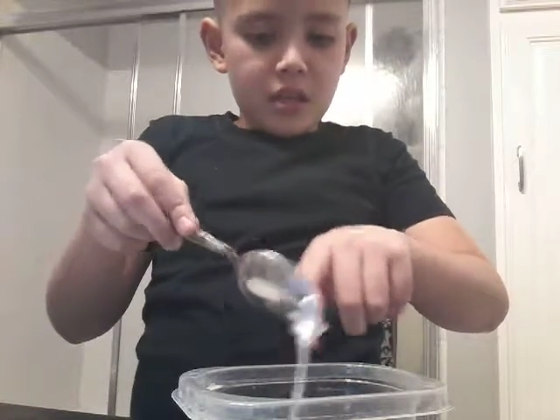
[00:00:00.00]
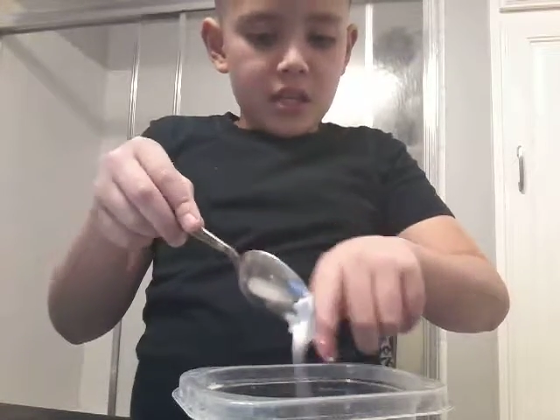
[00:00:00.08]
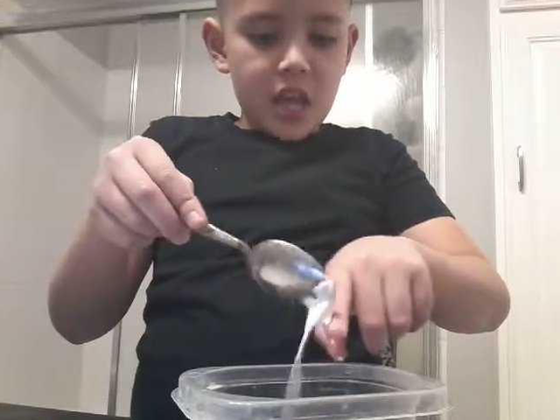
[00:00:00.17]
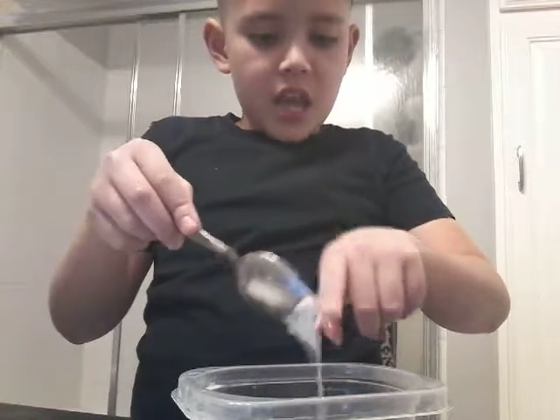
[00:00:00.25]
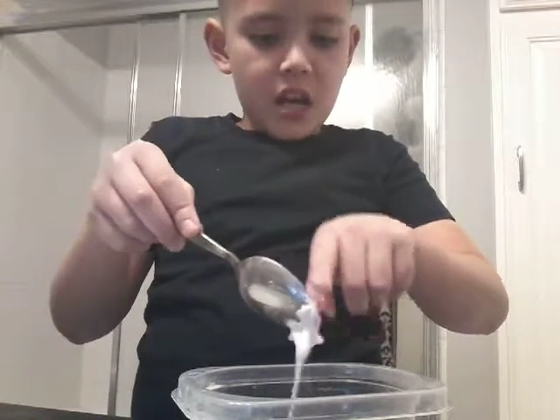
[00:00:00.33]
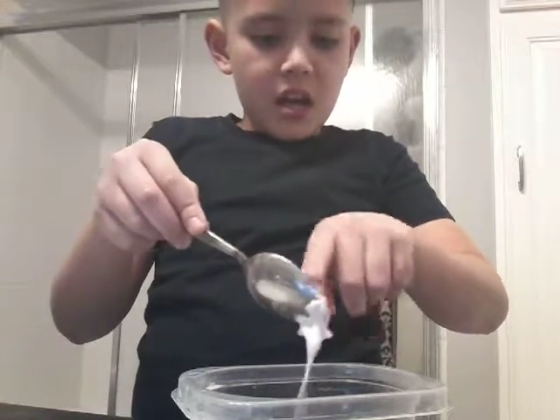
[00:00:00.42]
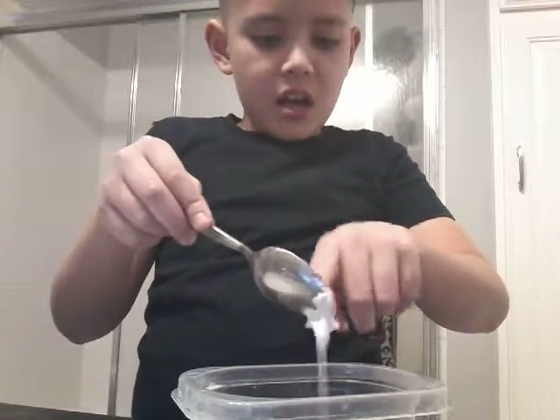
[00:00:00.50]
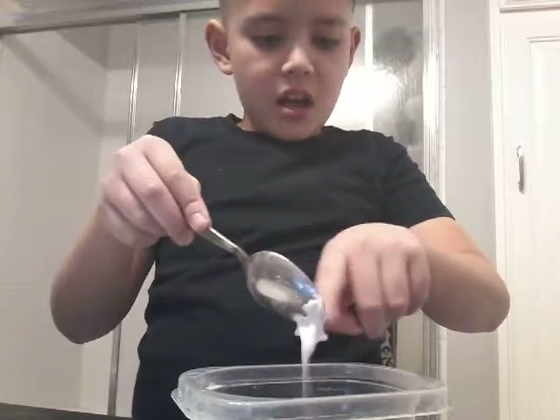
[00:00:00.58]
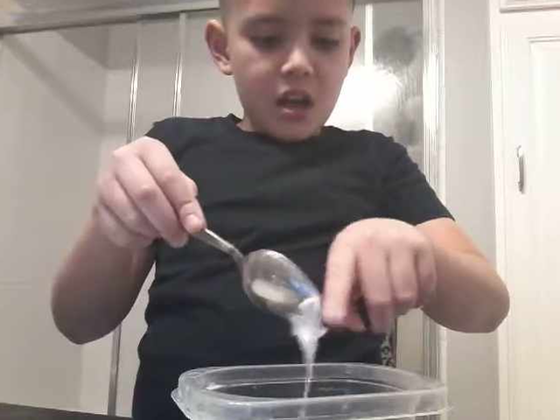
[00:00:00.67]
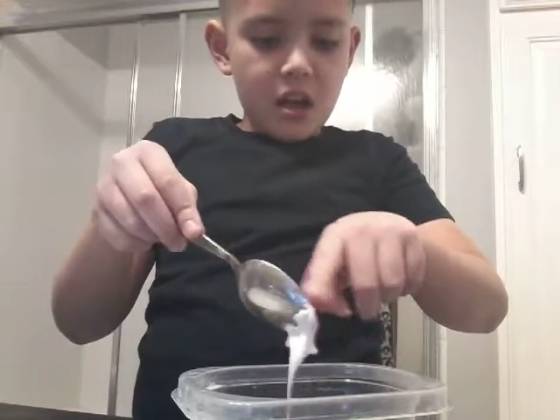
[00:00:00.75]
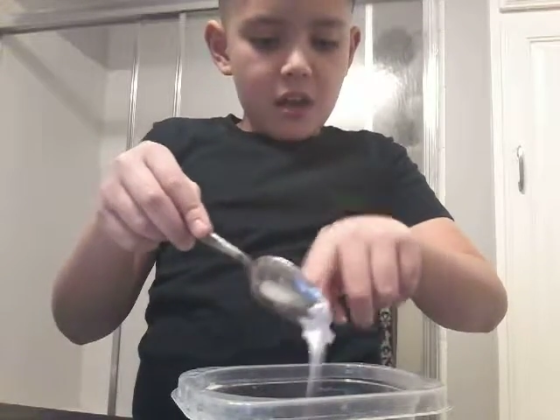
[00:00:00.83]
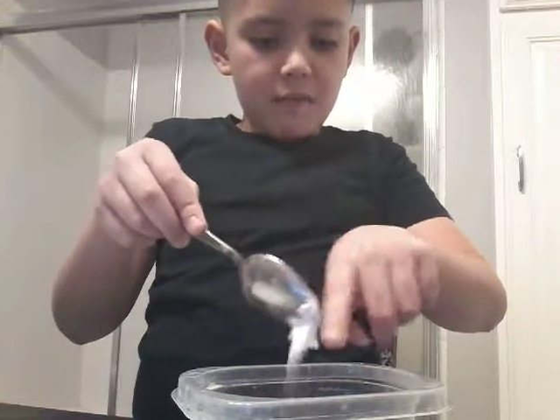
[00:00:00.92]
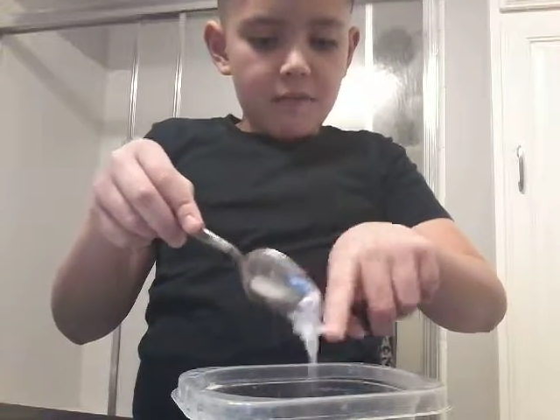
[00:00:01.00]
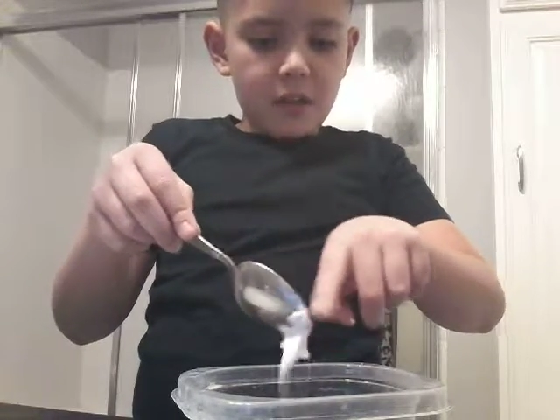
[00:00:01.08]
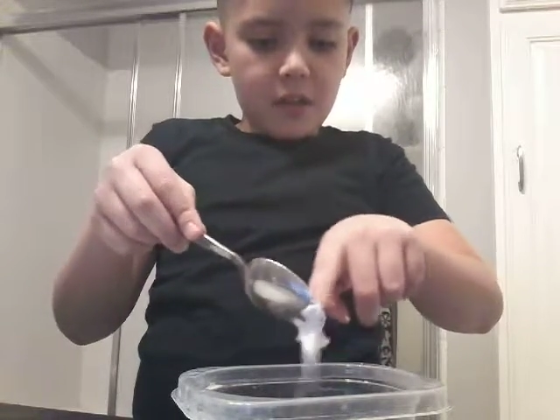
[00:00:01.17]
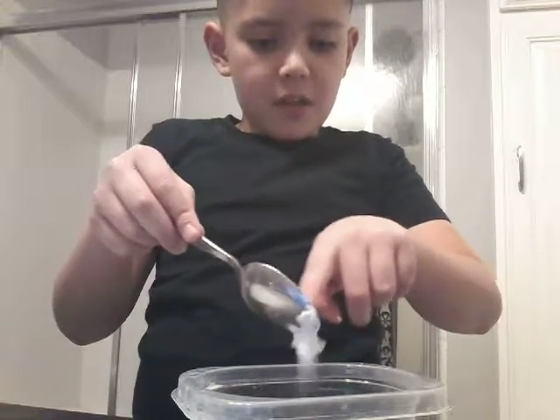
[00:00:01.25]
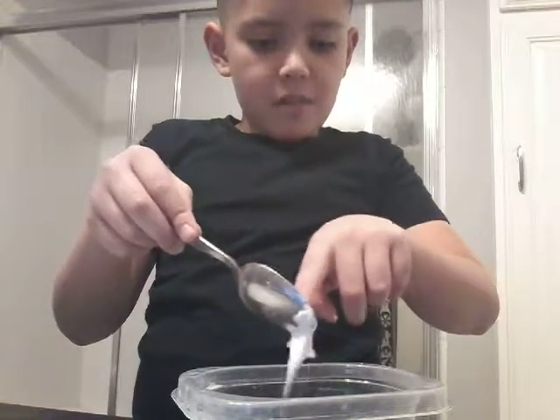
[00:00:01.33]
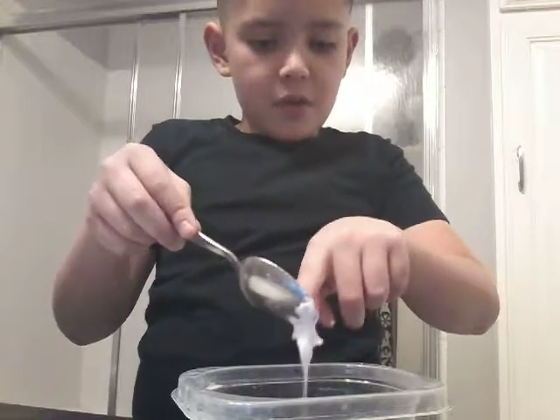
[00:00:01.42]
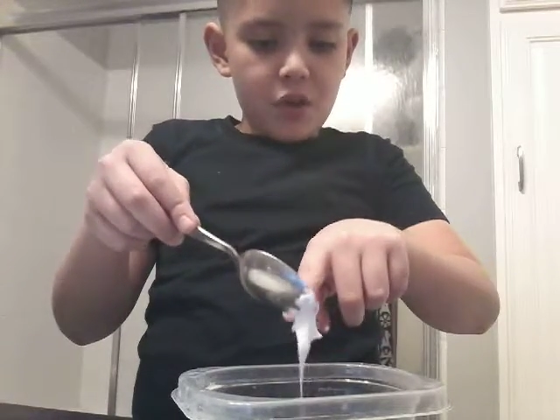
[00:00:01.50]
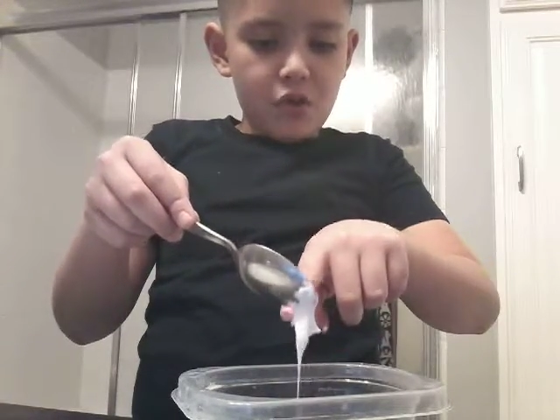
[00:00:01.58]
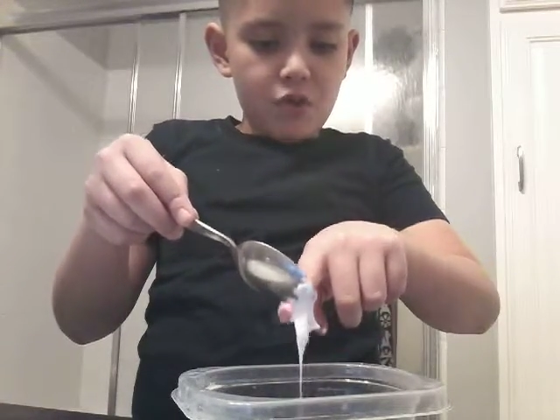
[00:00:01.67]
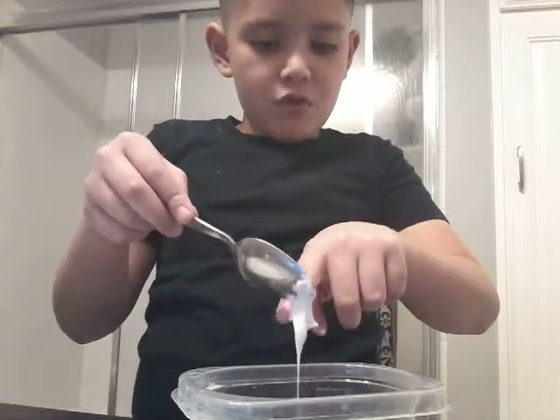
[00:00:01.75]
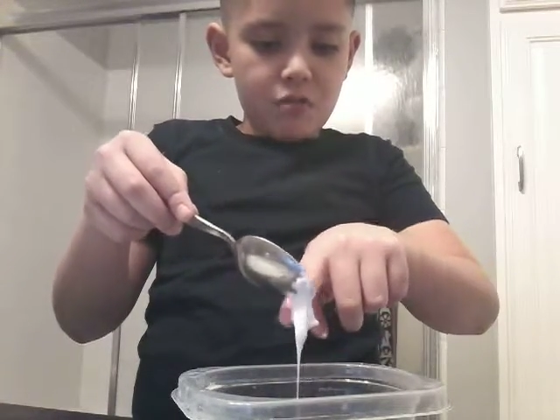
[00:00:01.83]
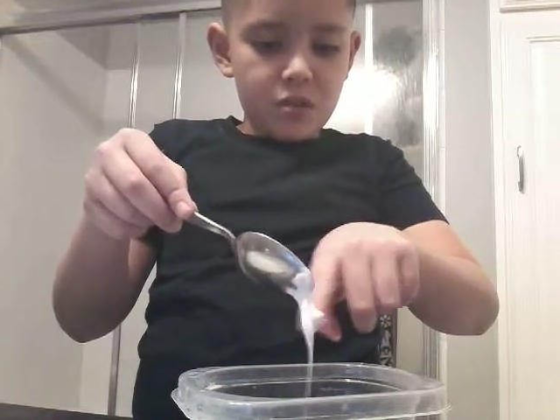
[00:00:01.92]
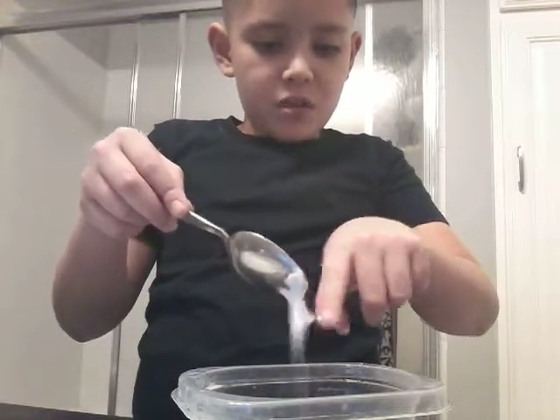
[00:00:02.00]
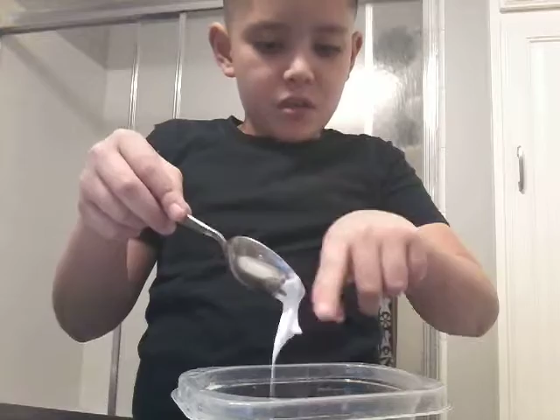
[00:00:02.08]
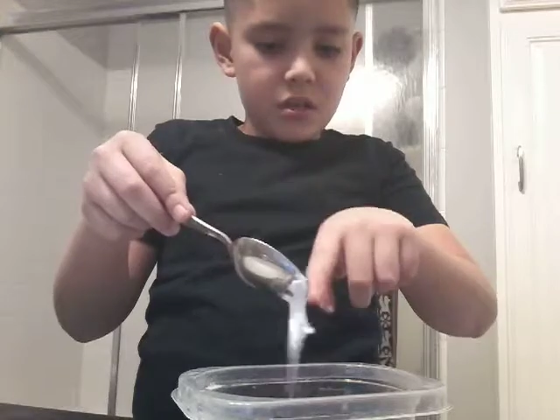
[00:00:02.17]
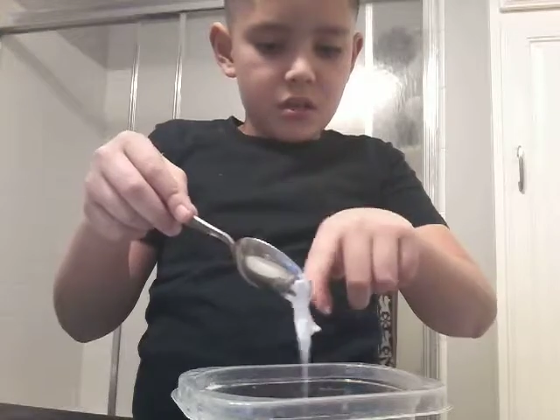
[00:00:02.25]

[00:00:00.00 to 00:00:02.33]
Get off the spoon.